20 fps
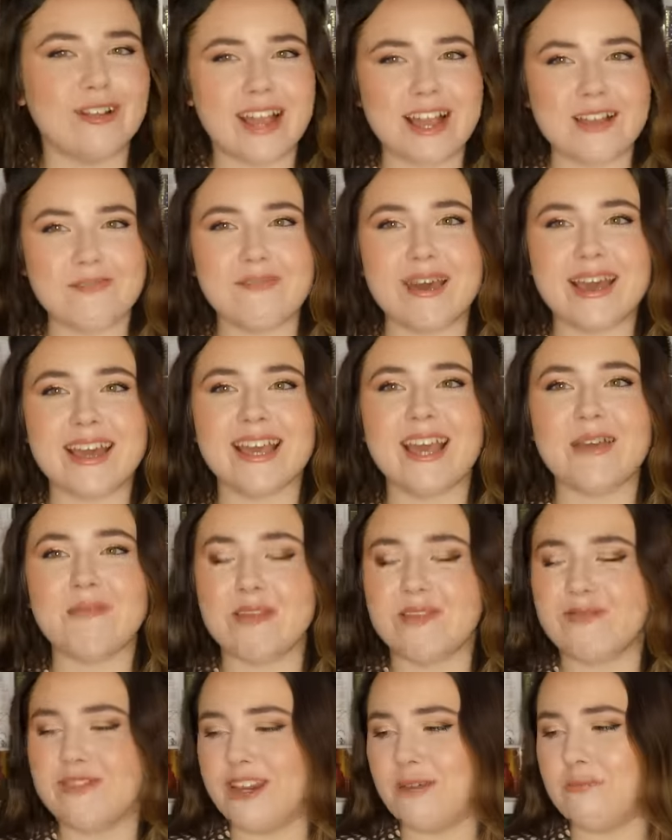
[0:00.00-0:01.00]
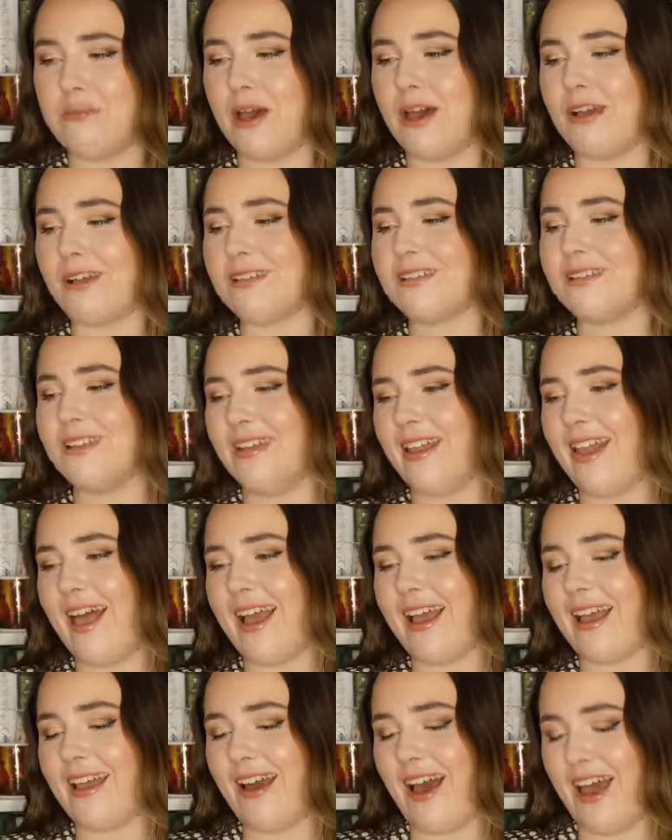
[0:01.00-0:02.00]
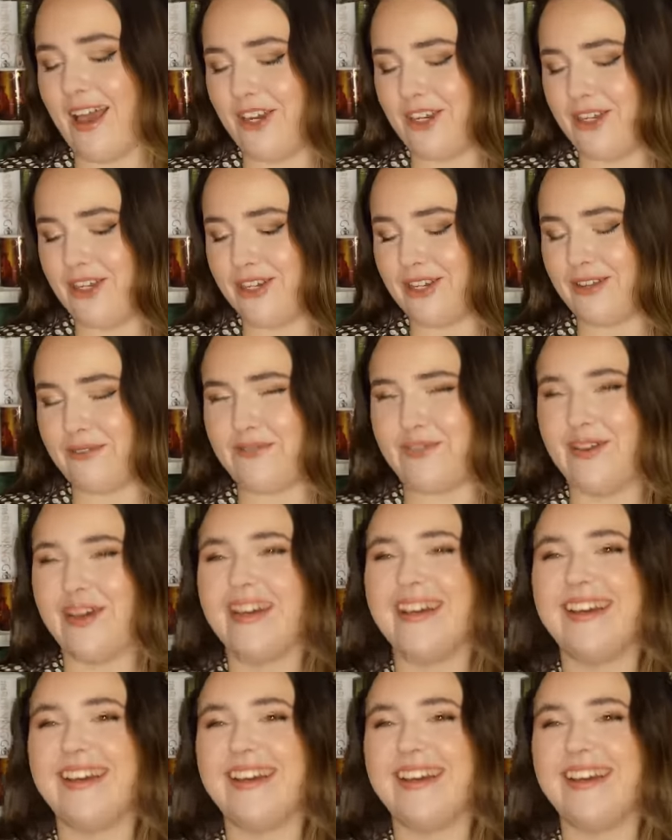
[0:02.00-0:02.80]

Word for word: like making me read books that like I should have